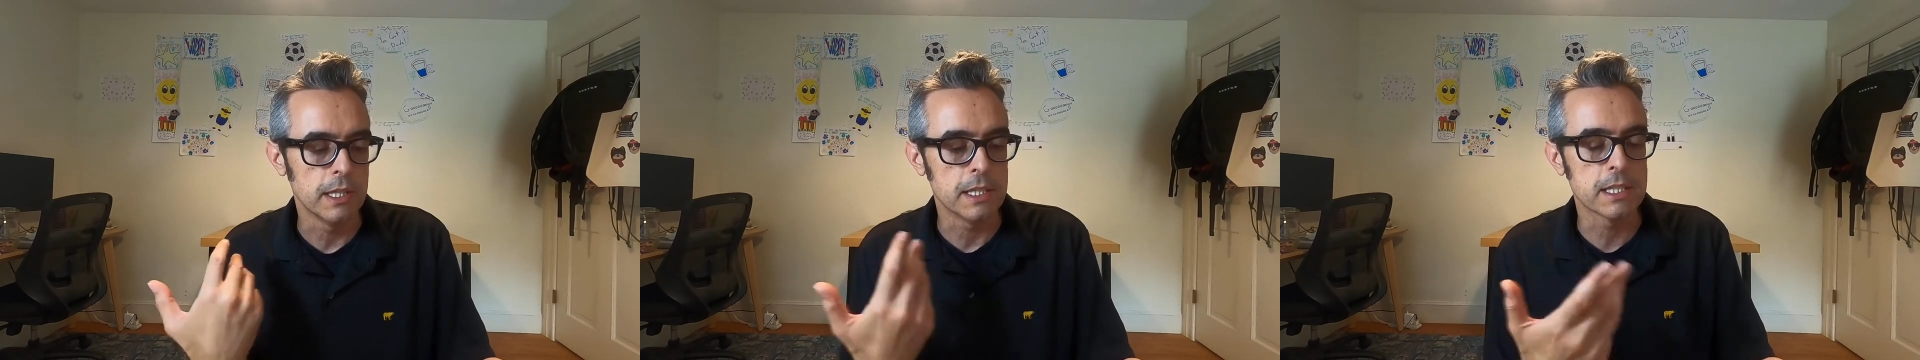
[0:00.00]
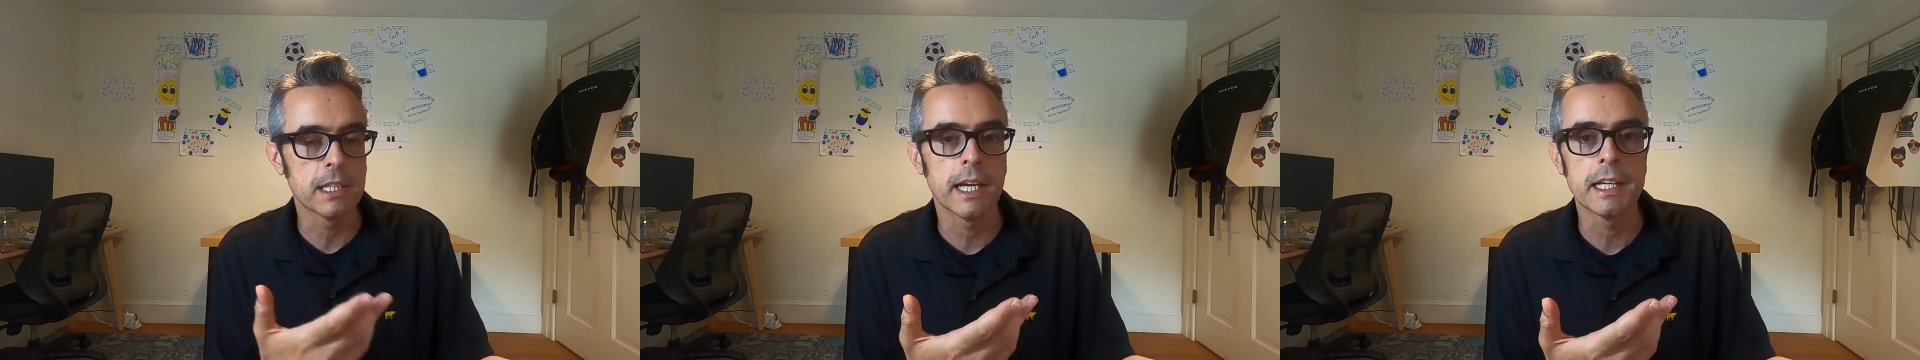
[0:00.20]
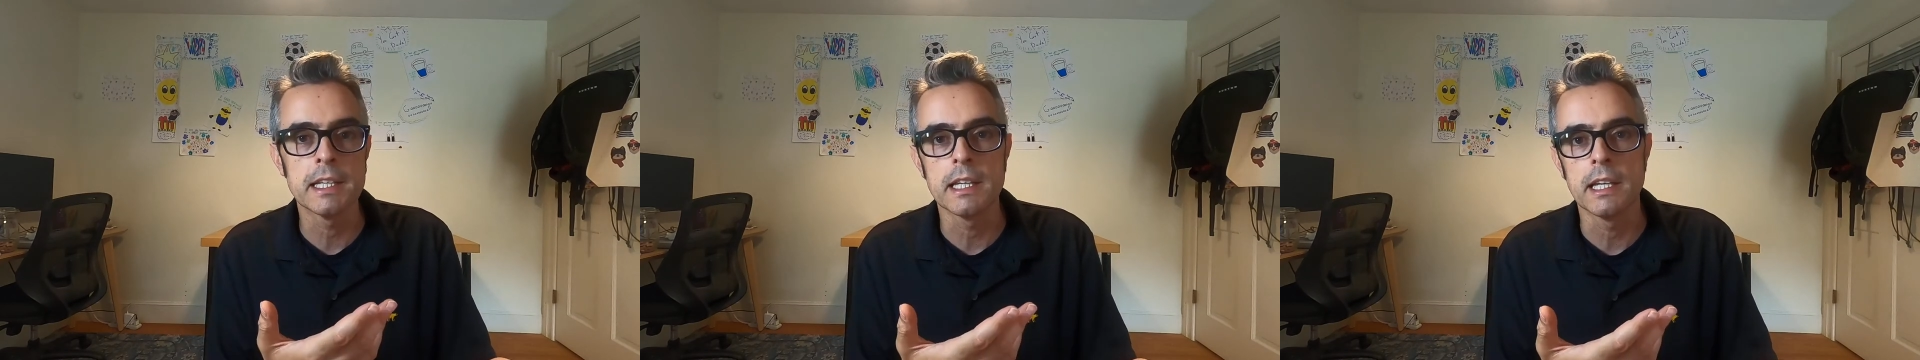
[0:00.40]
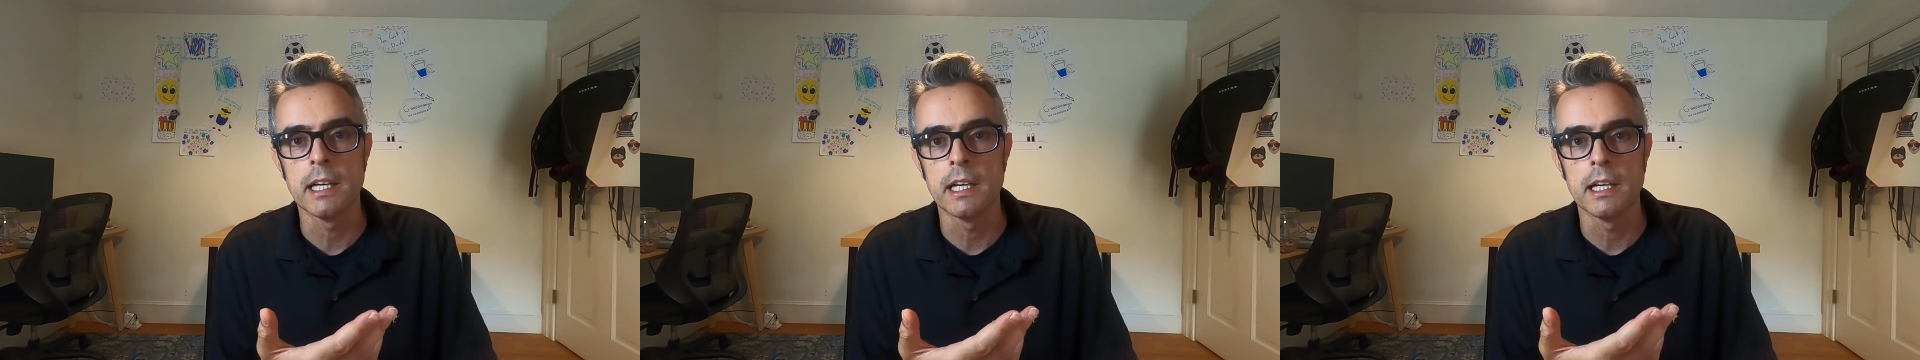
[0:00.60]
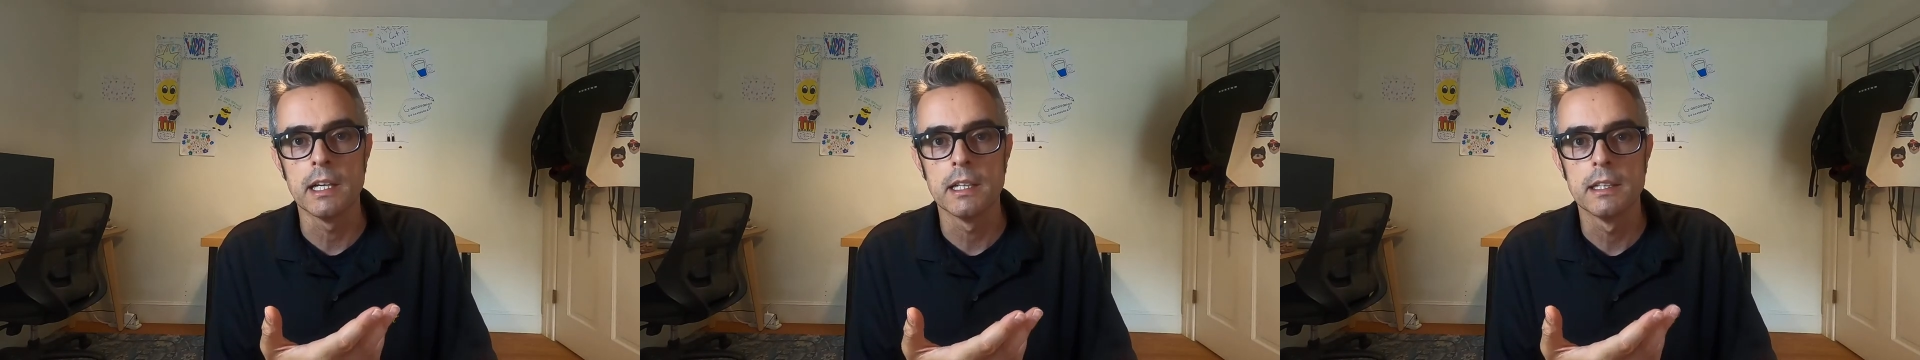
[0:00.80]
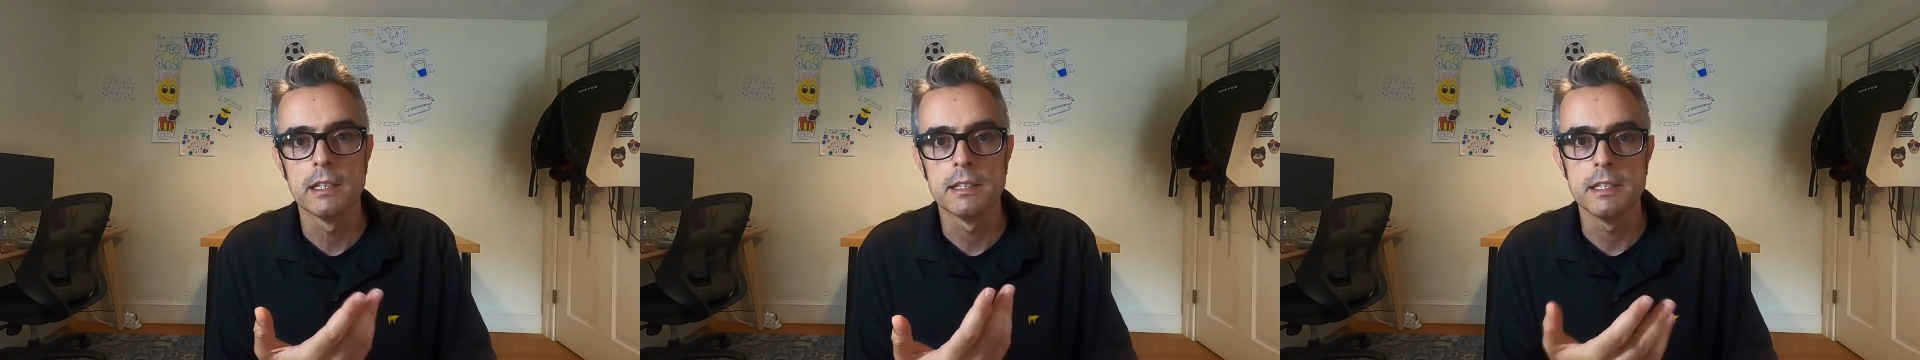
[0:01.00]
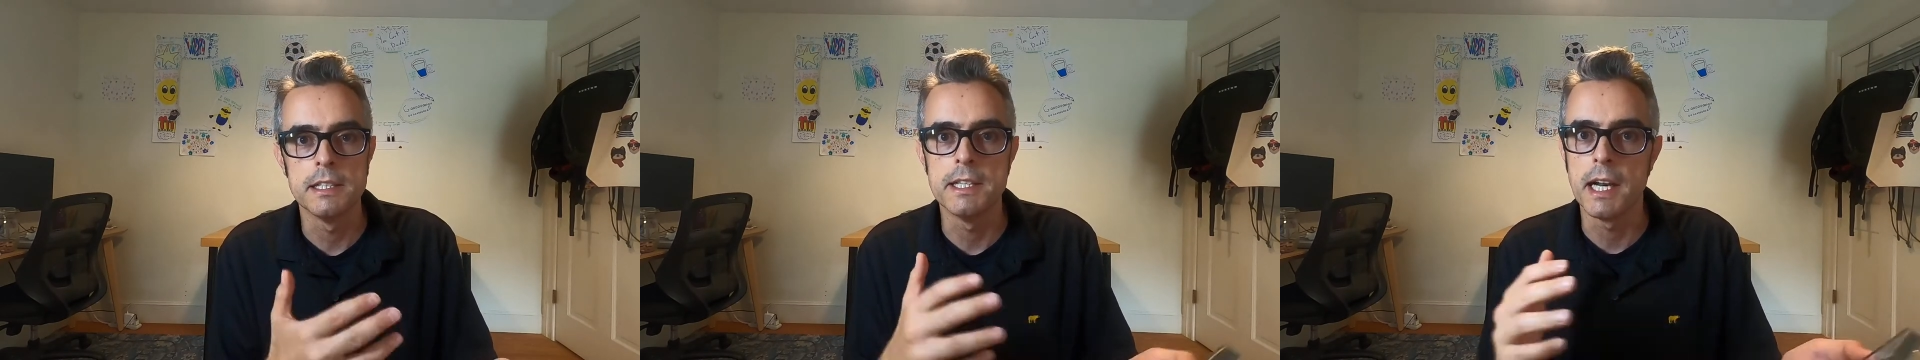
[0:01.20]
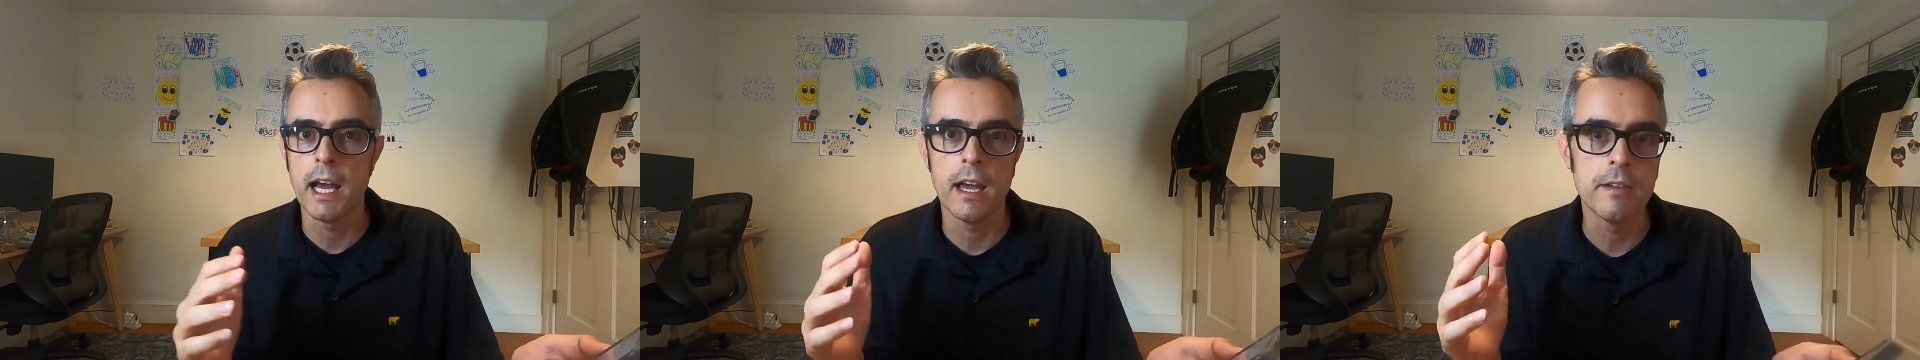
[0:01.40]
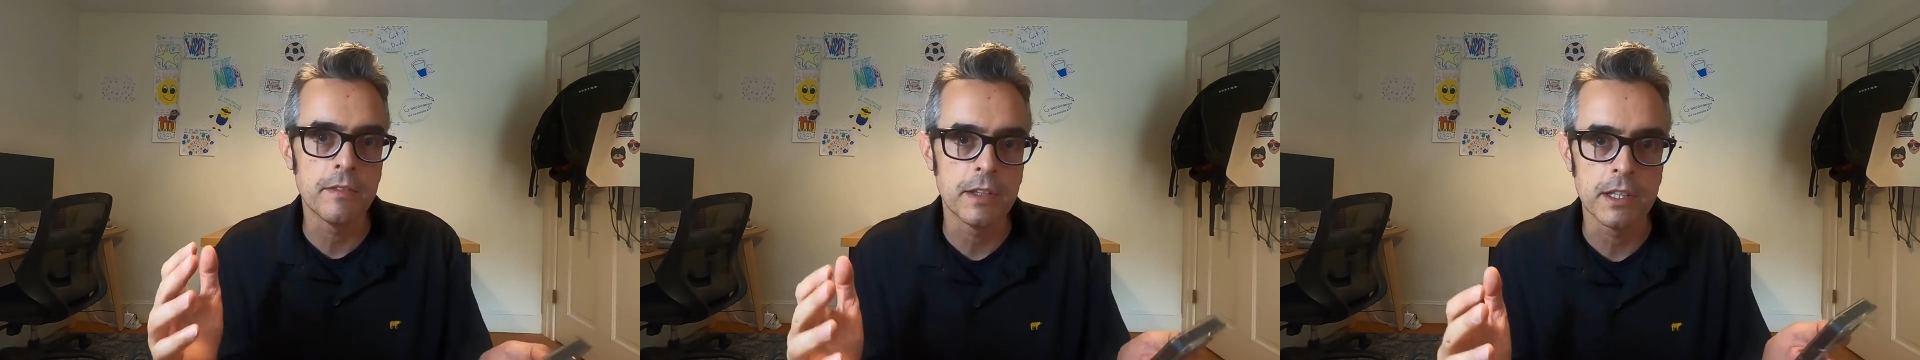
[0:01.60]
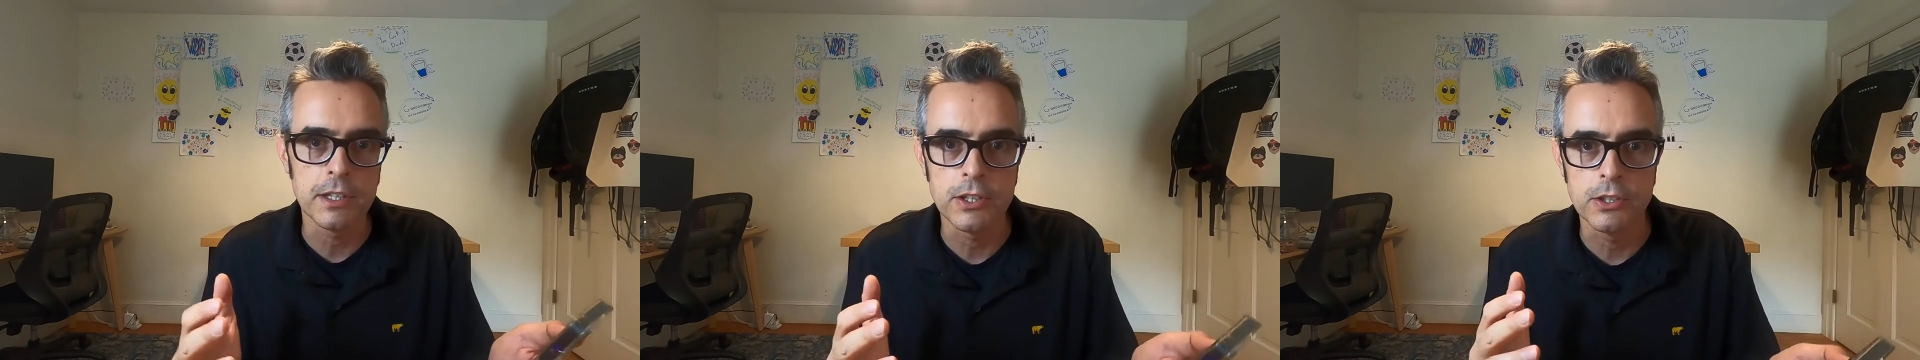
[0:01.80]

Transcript: it's like they are driving,